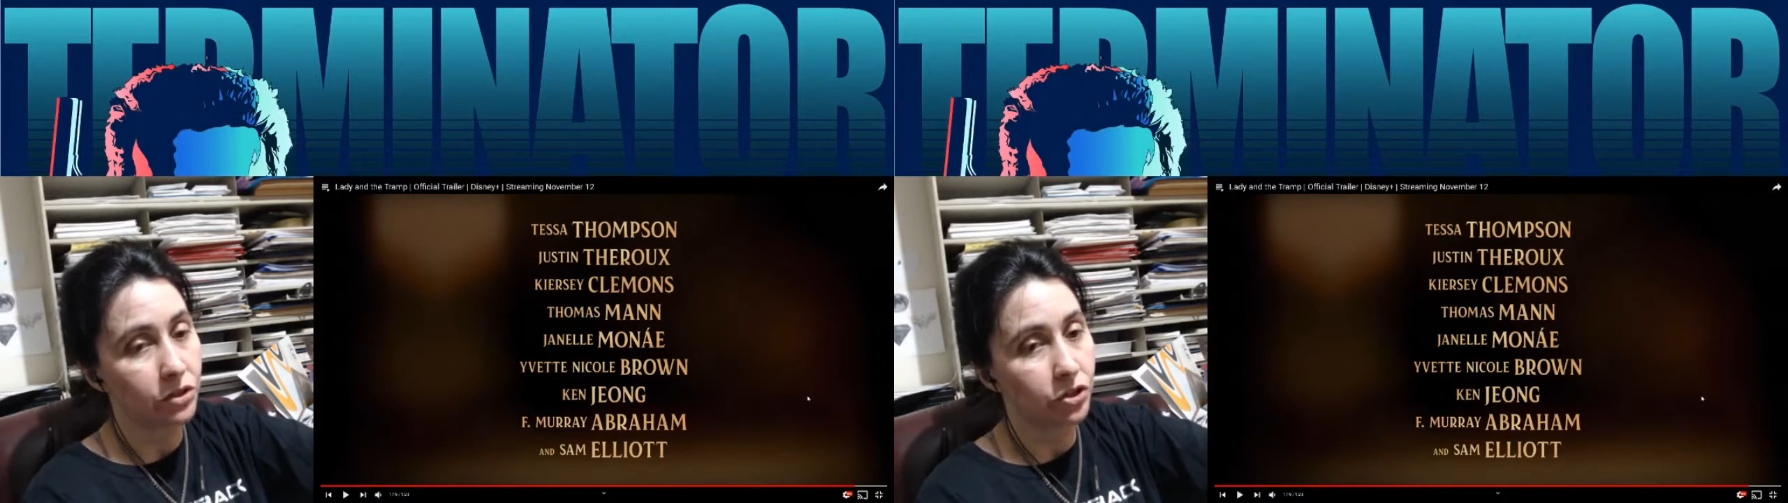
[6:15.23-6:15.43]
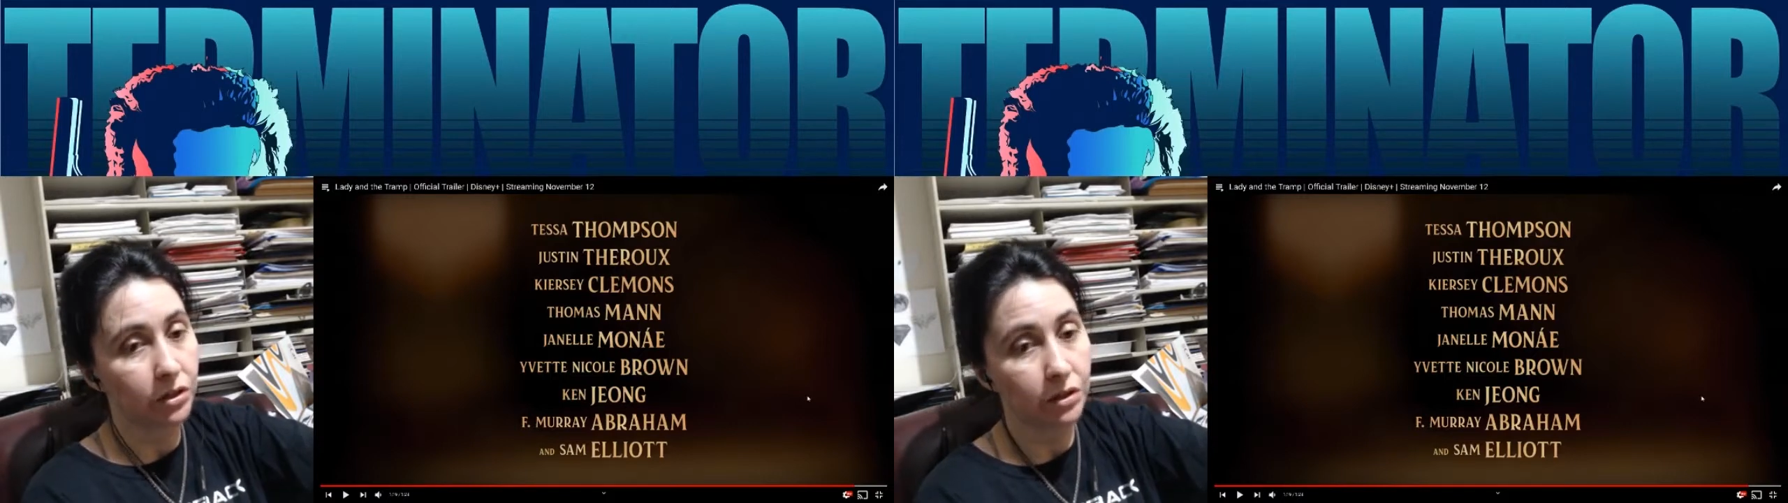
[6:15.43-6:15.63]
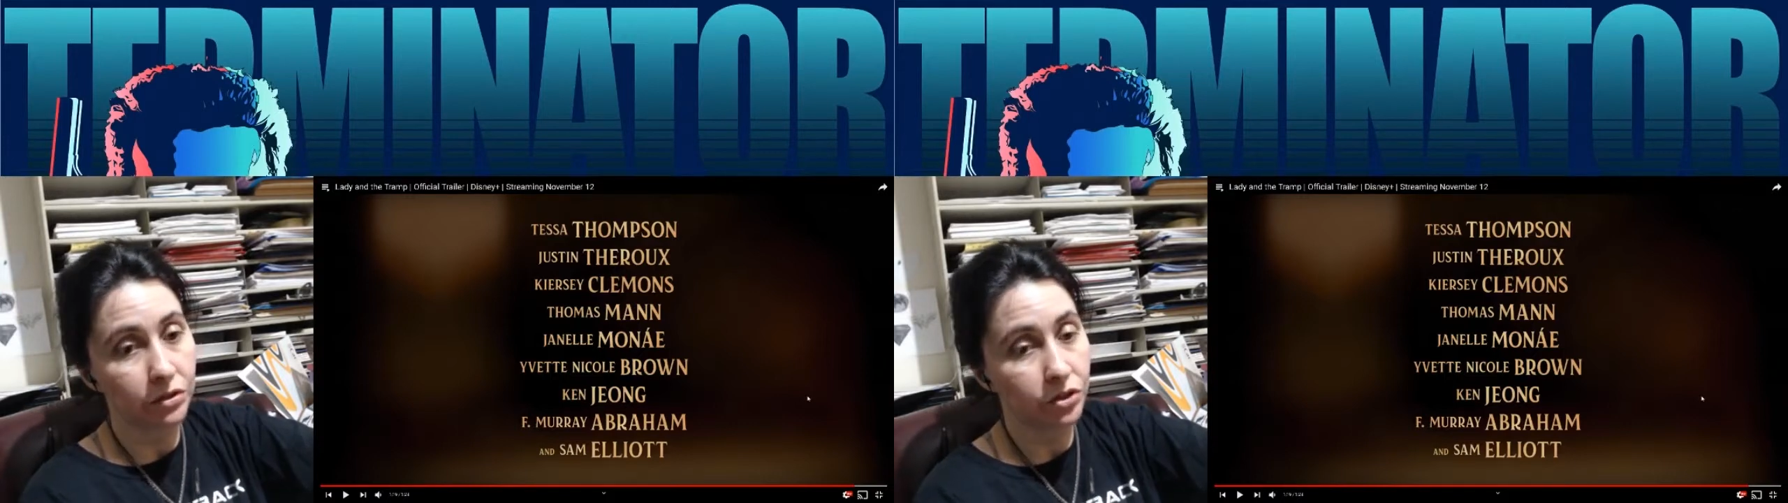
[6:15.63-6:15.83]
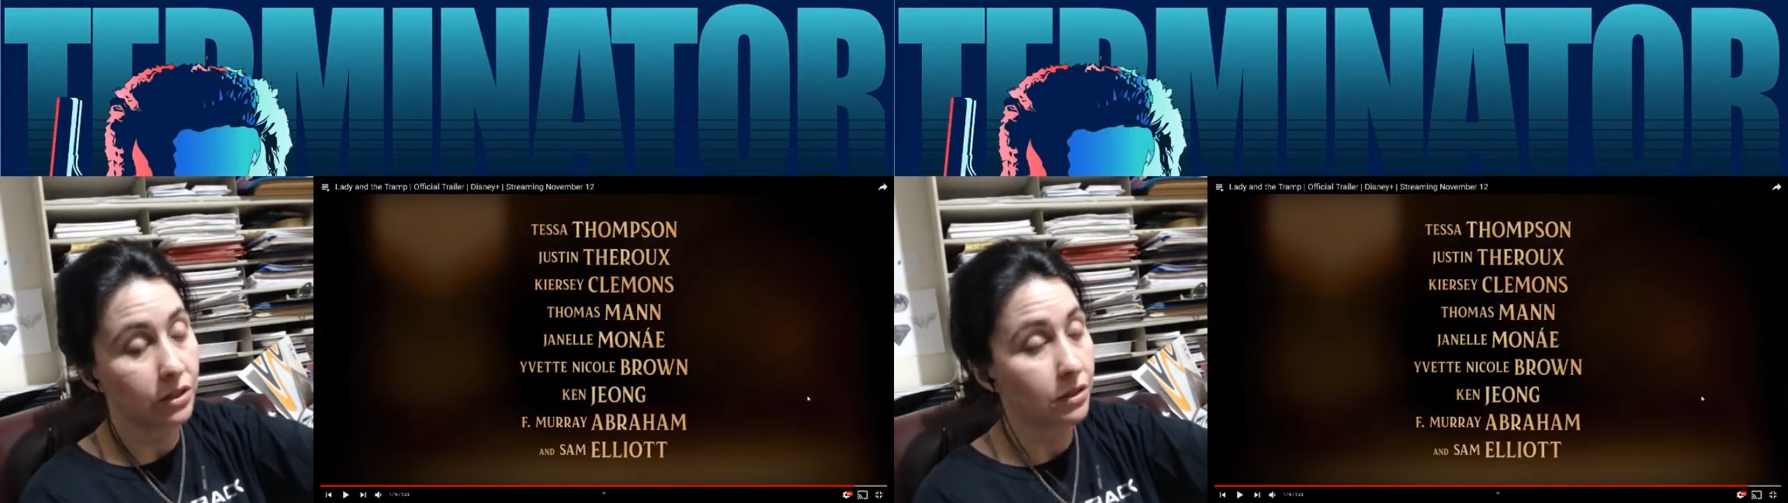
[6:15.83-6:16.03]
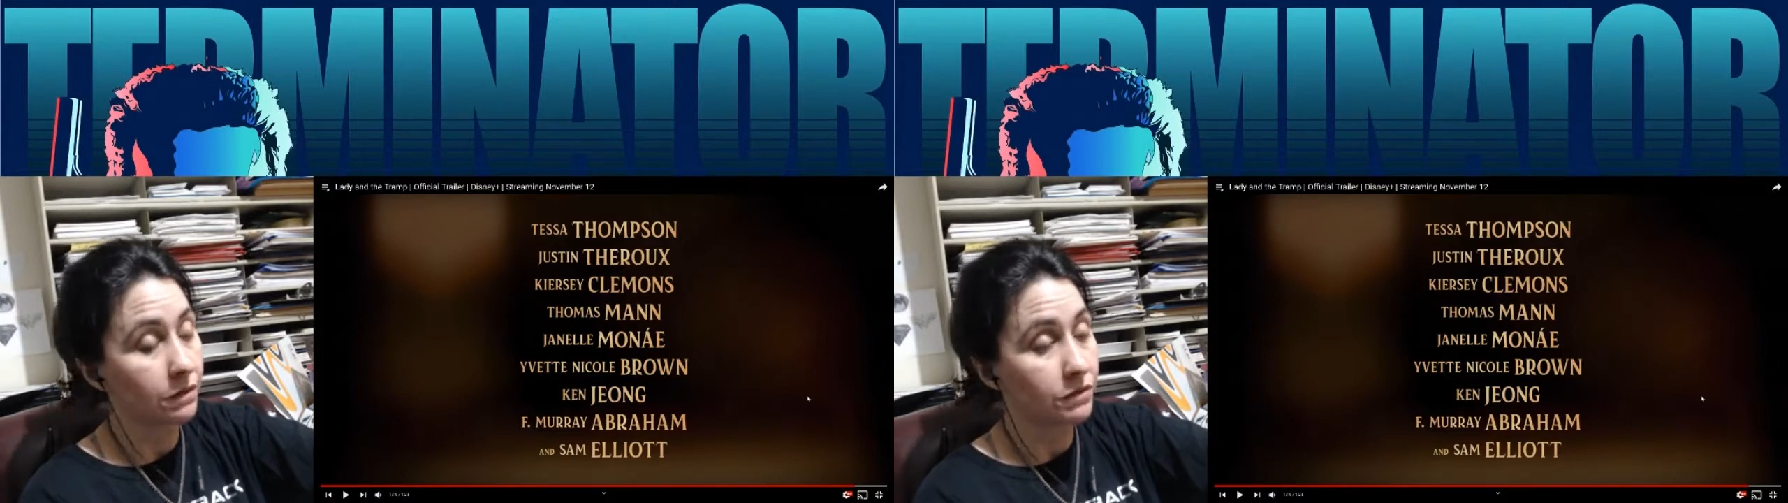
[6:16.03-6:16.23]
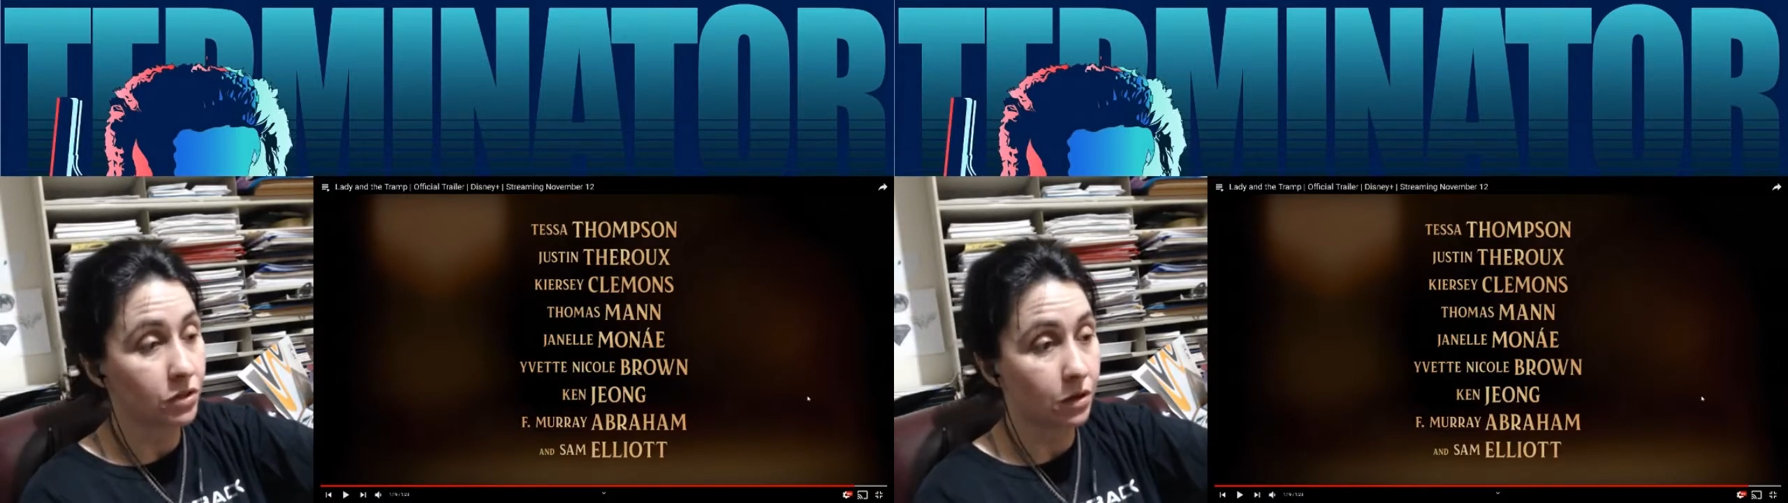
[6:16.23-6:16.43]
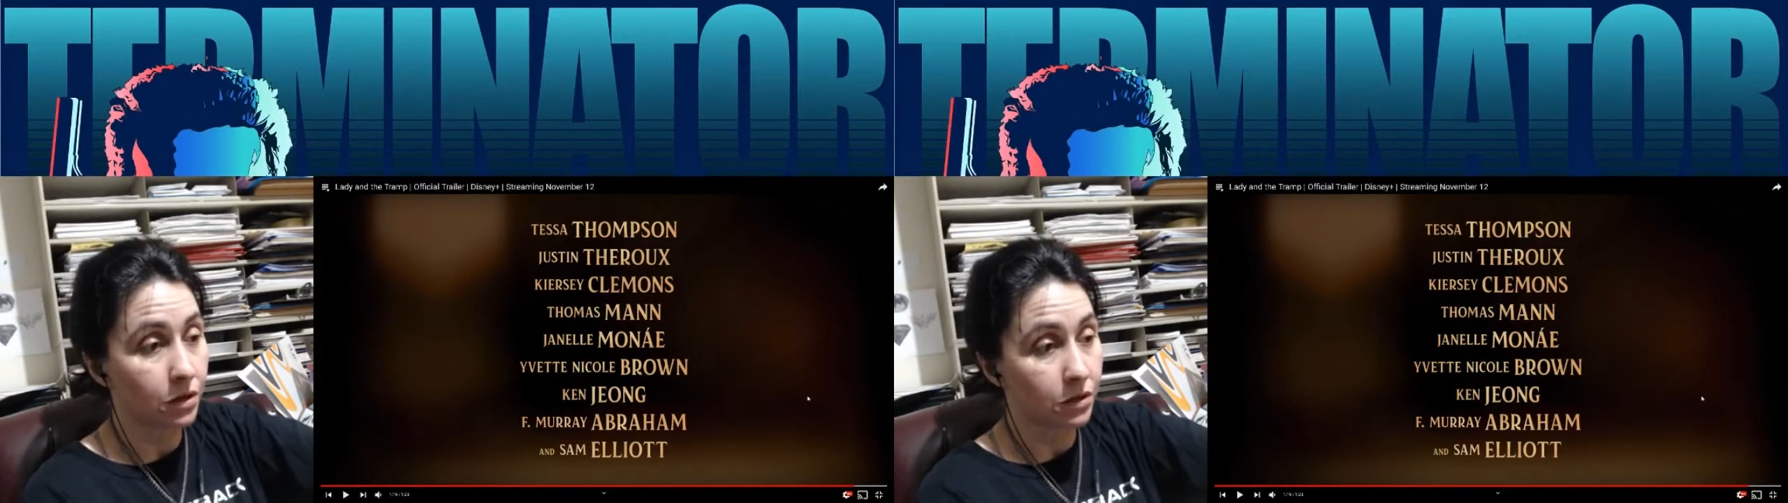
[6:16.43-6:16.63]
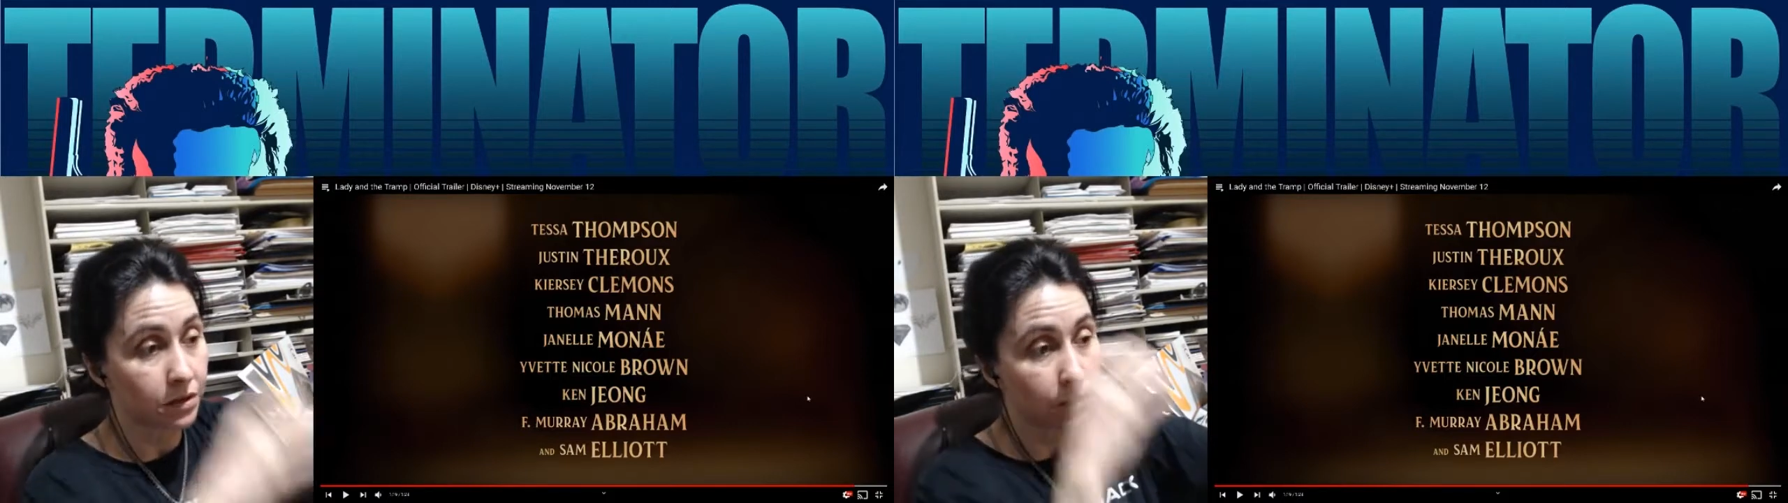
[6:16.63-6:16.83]
She loves
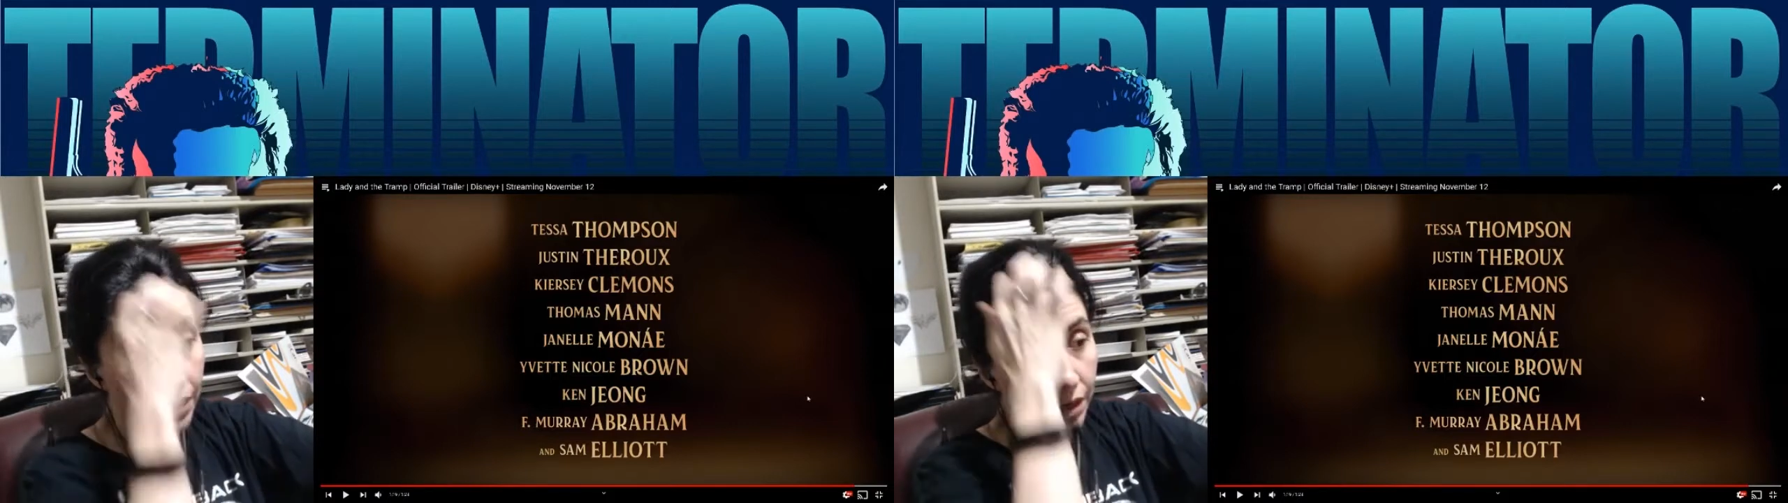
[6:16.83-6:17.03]
dogs.